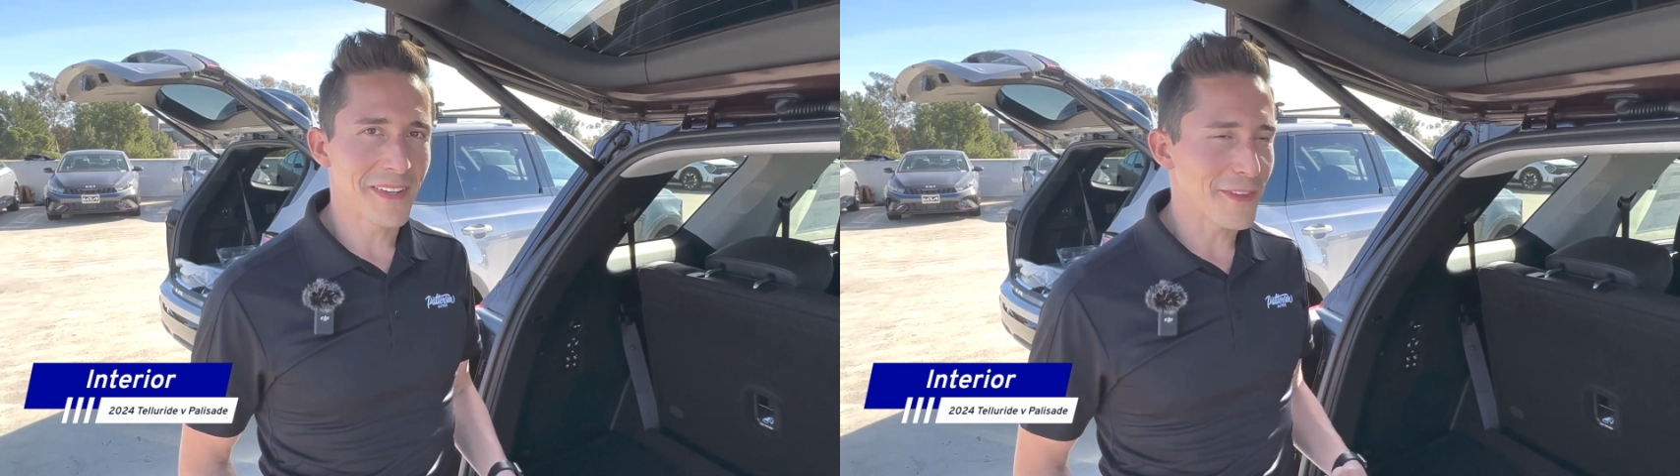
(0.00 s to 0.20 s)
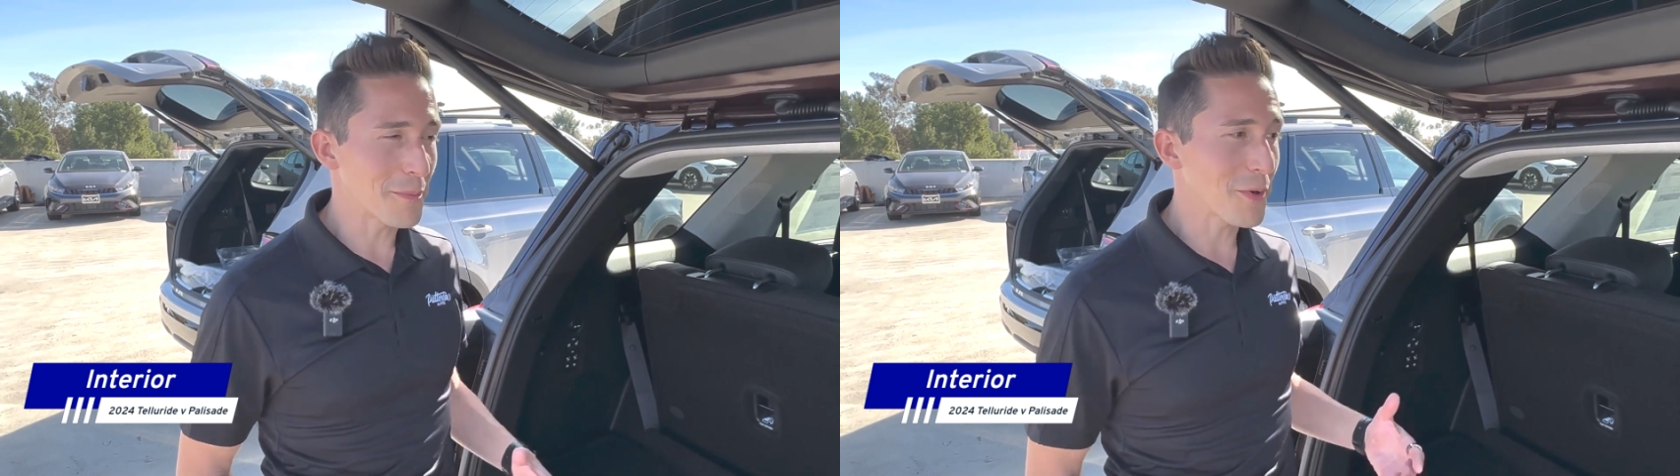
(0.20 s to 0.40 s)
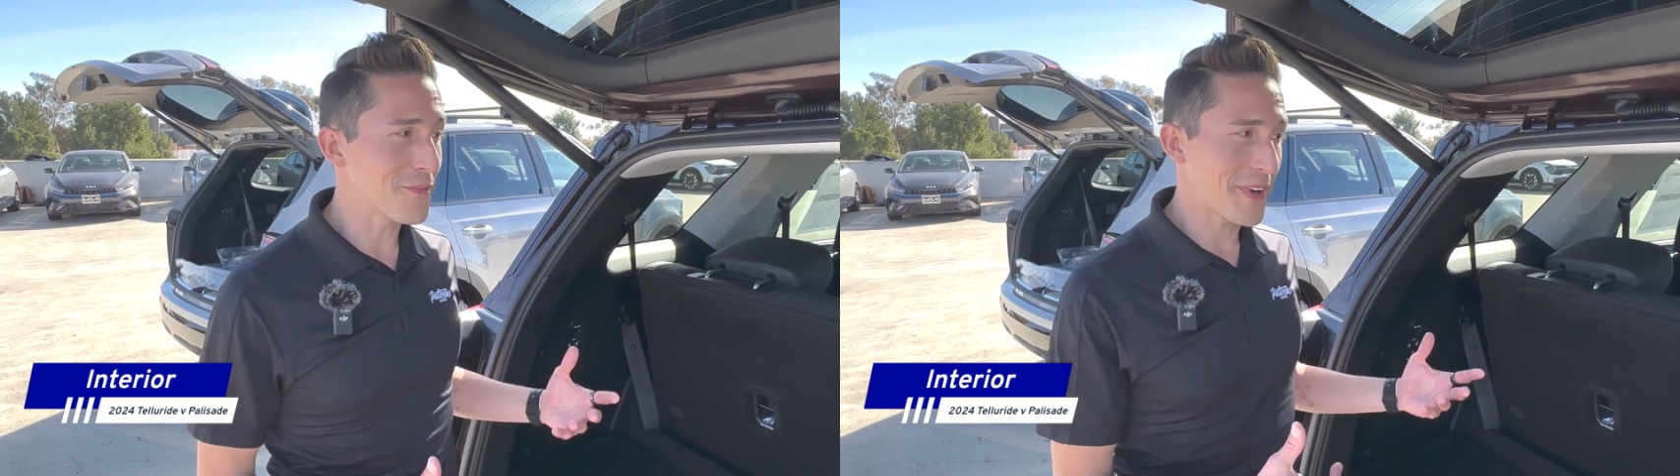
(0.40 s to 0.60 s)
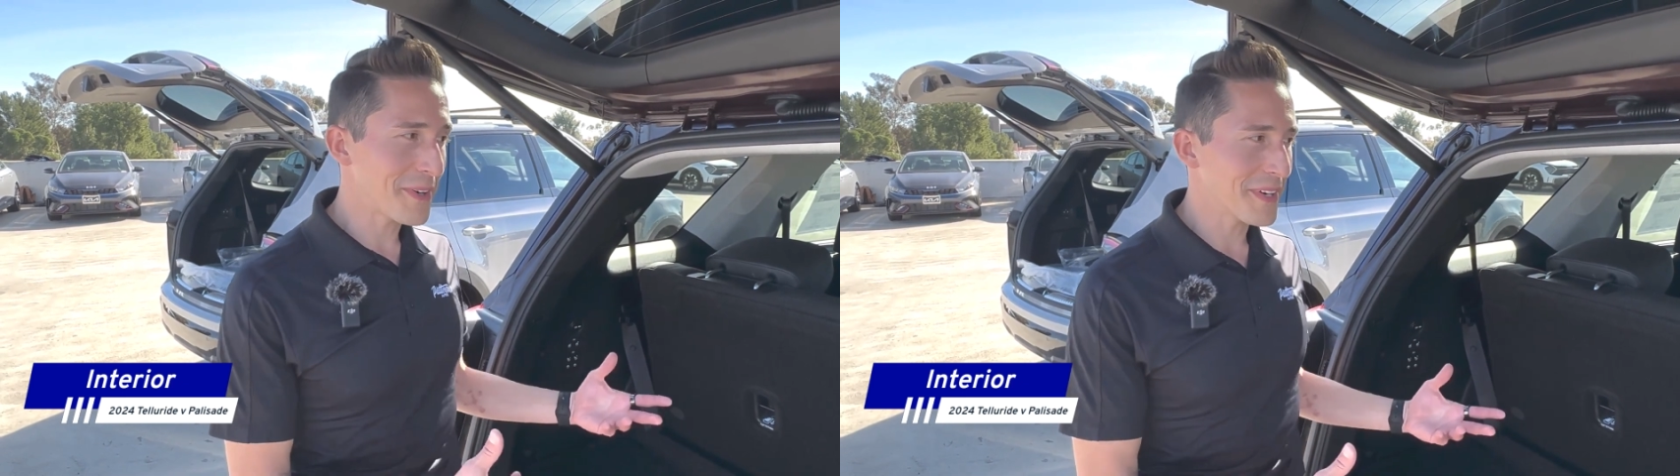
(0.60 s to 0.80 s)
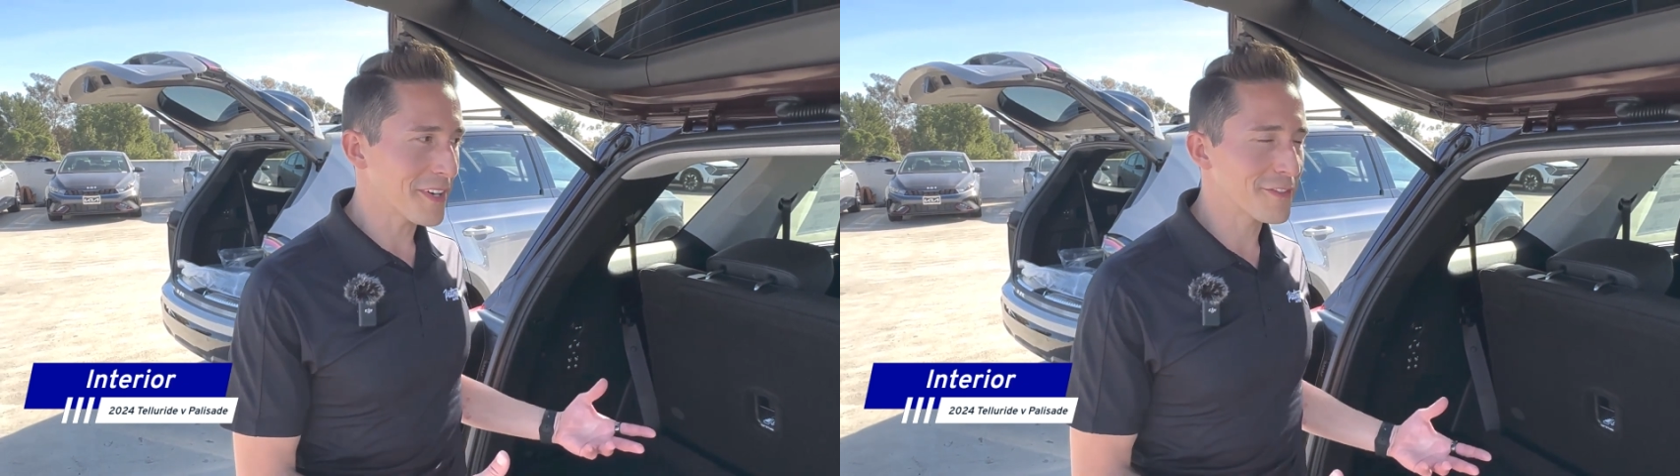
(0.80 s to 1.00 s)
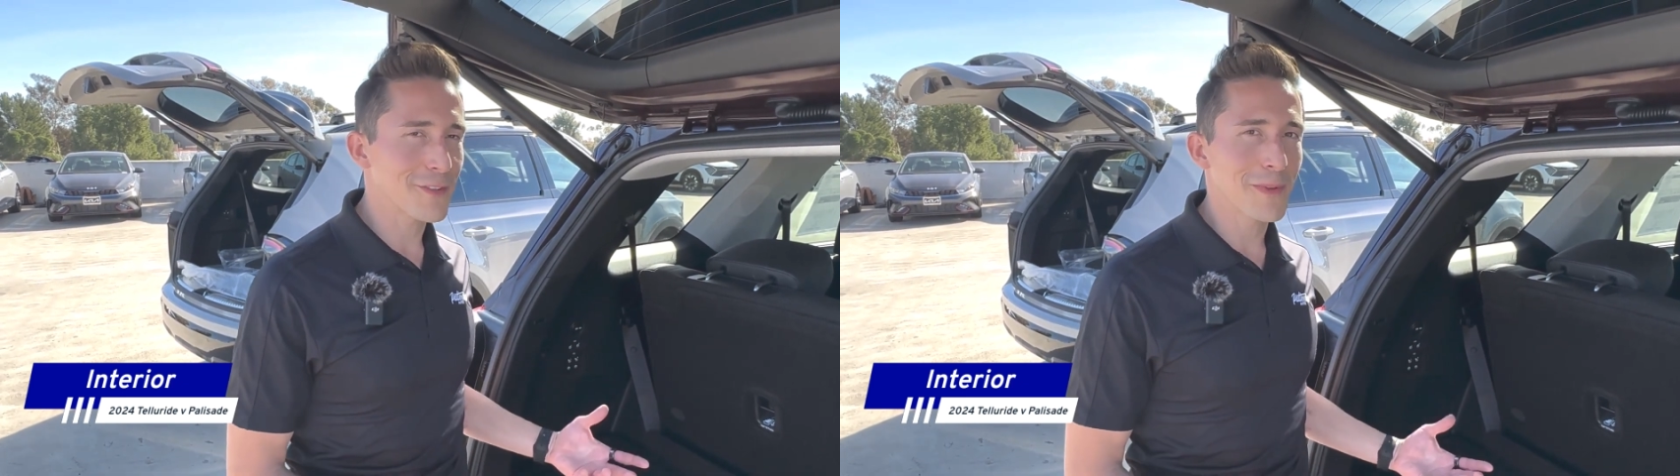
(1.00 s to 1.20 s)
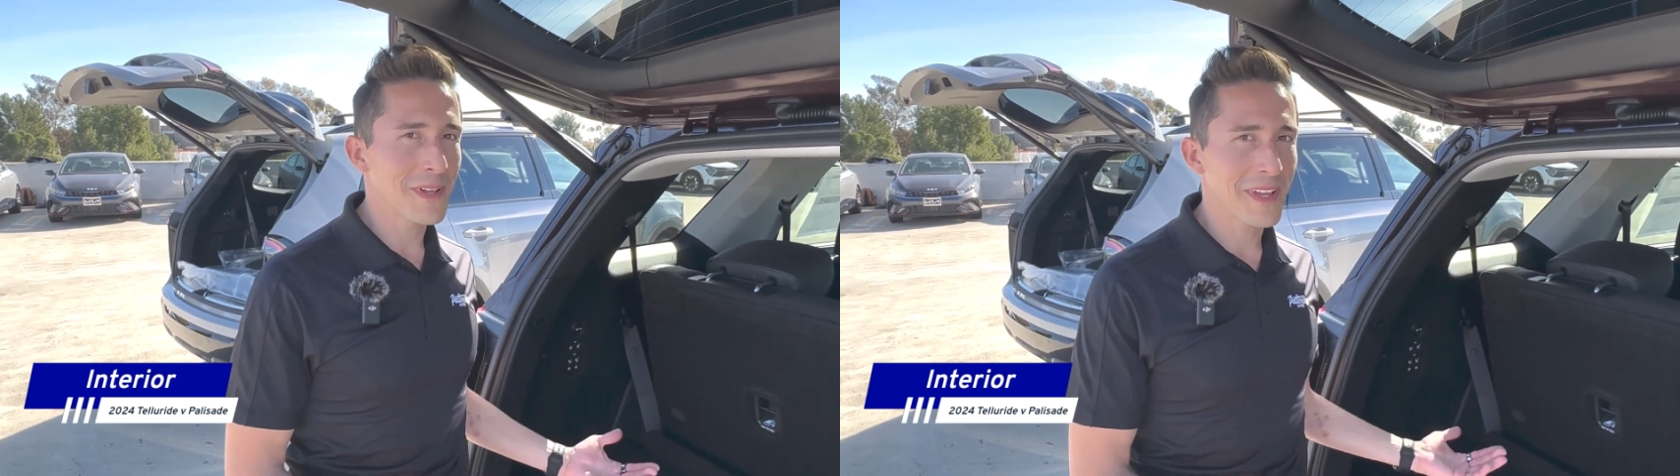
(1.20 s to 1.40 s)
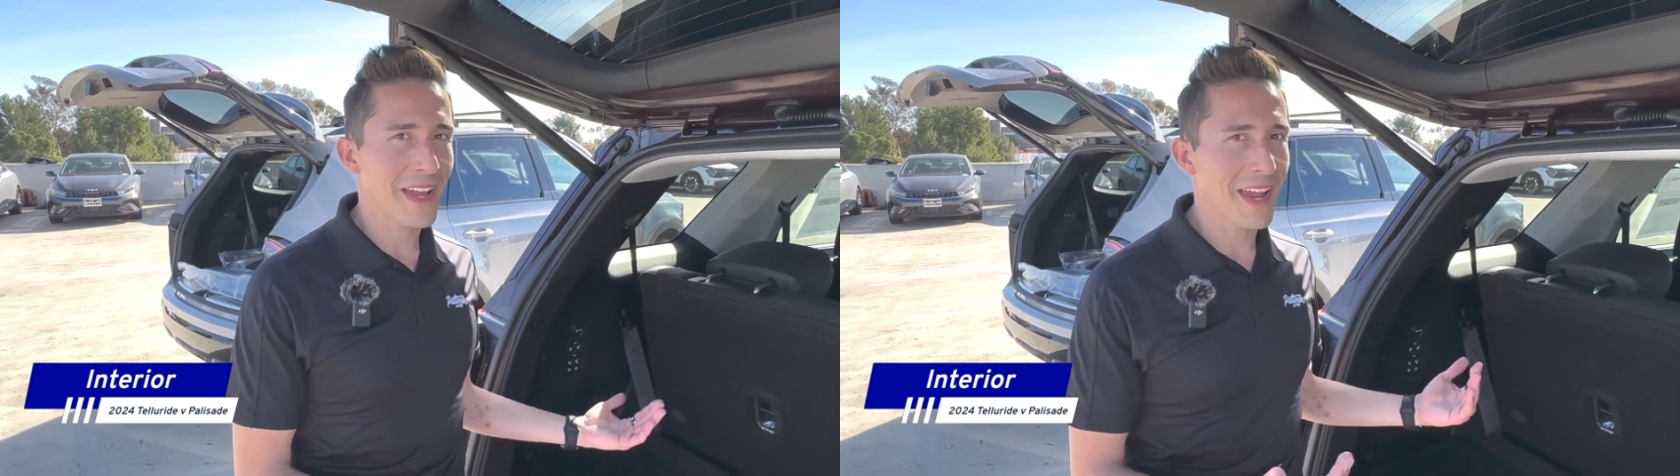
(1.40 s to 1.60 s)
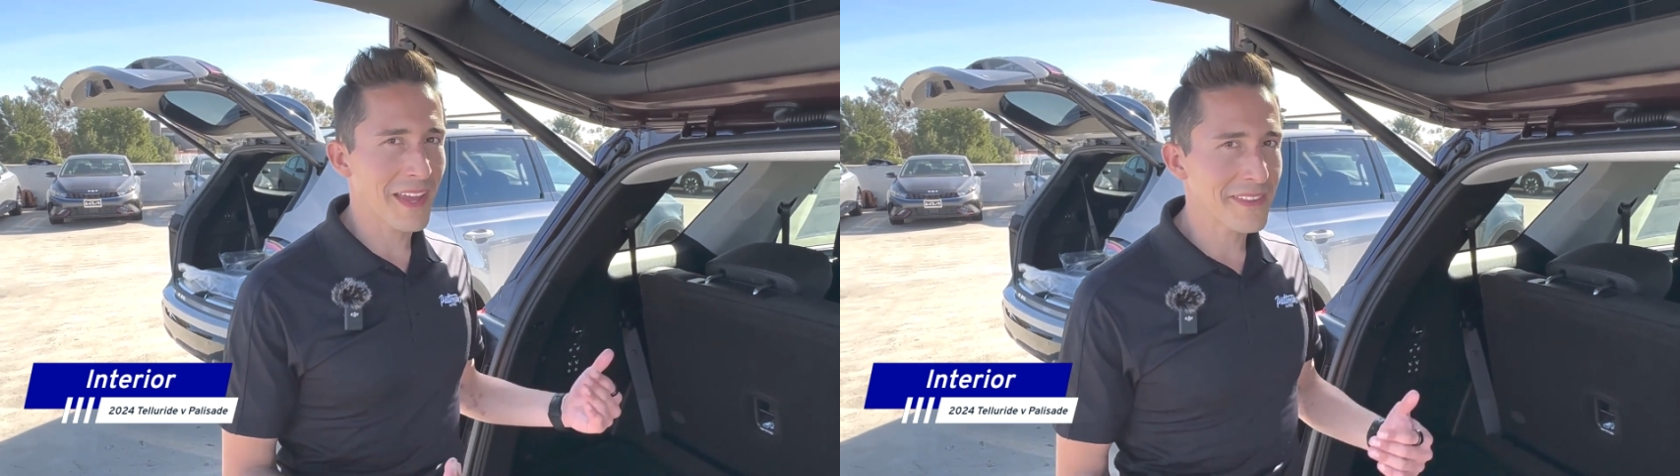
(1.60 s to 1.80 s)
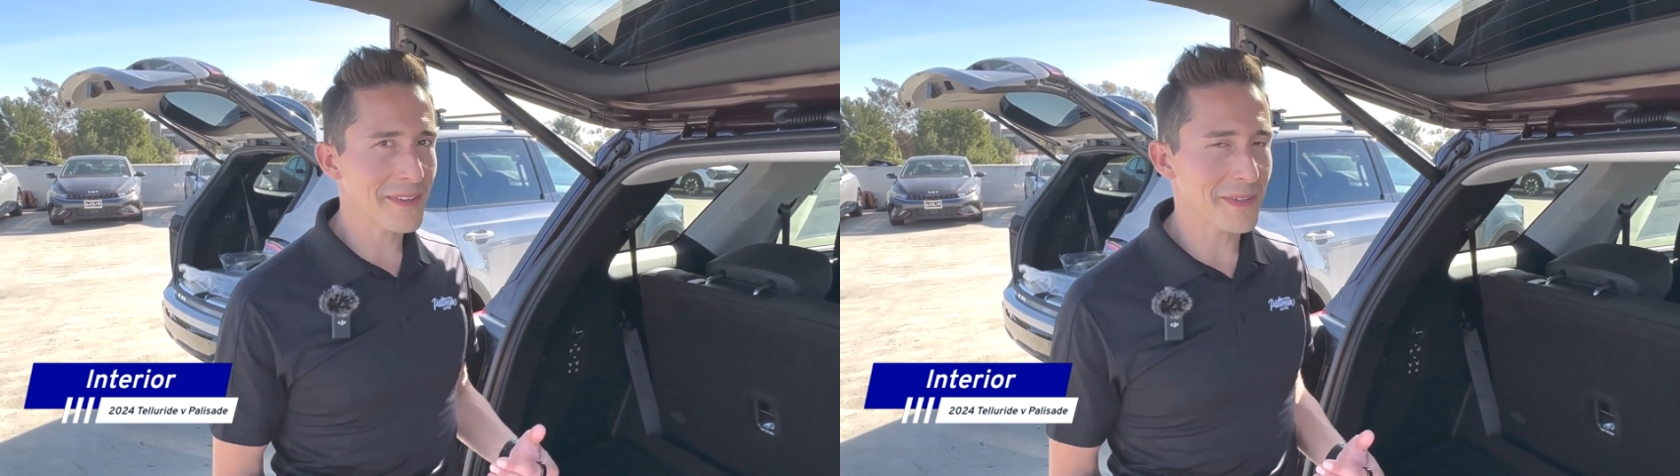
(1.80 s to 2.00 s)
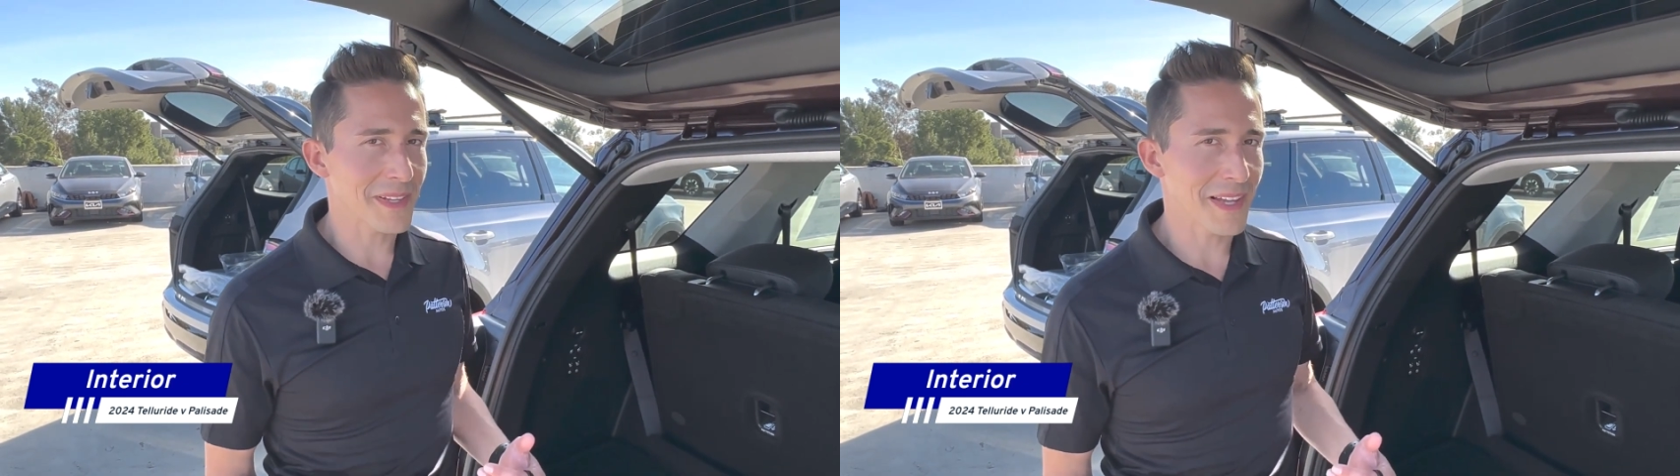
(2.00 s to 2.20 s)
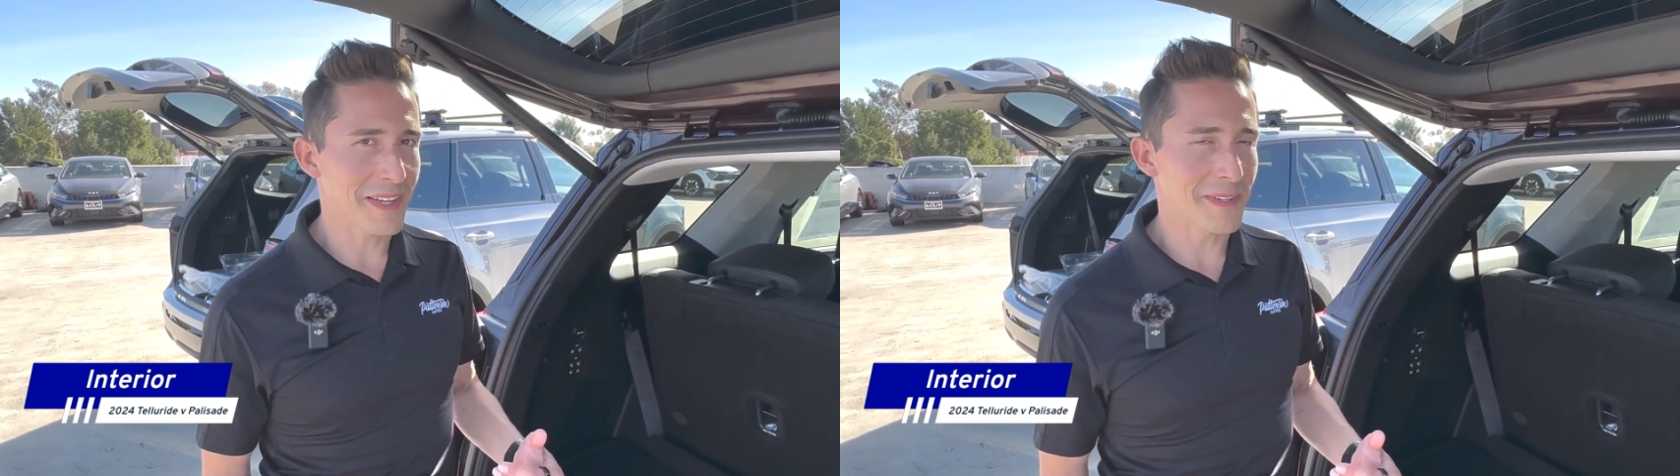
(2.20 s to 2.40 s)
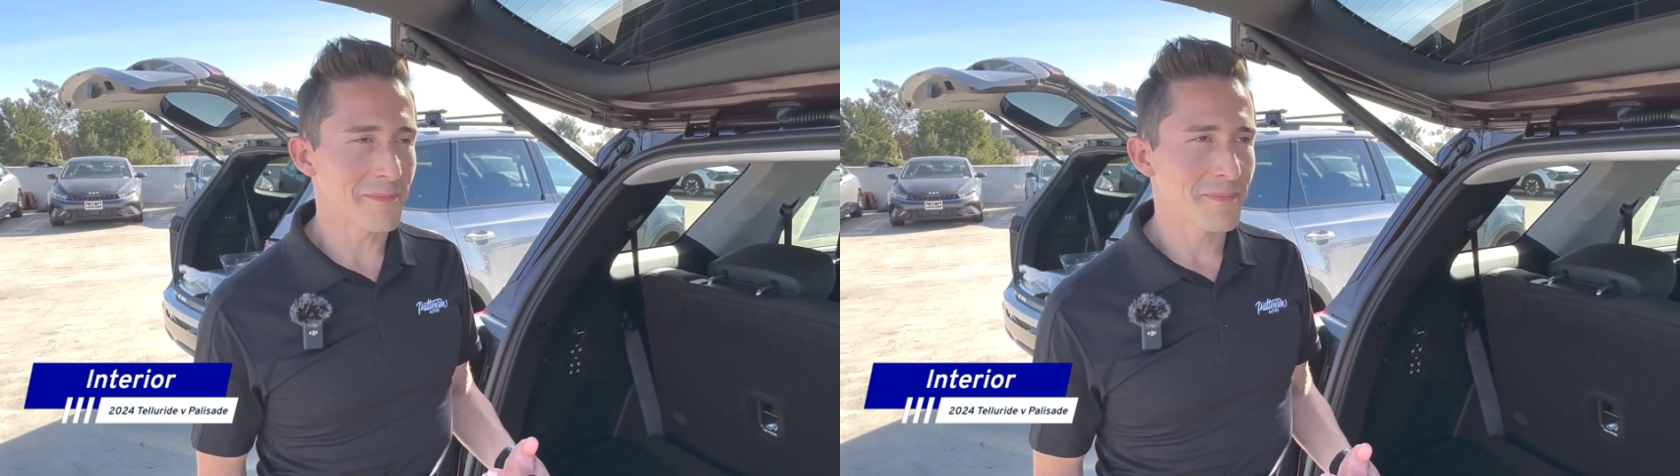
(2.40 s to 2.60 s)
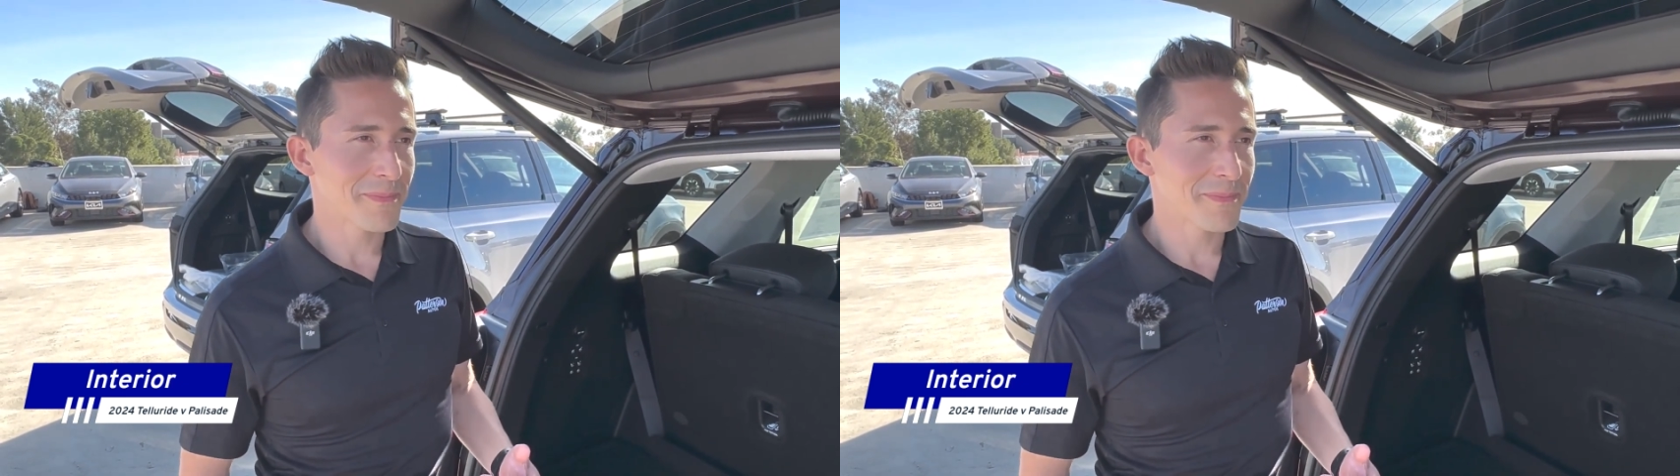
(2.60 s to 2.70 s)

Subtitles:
They're both very comfortable and they recline.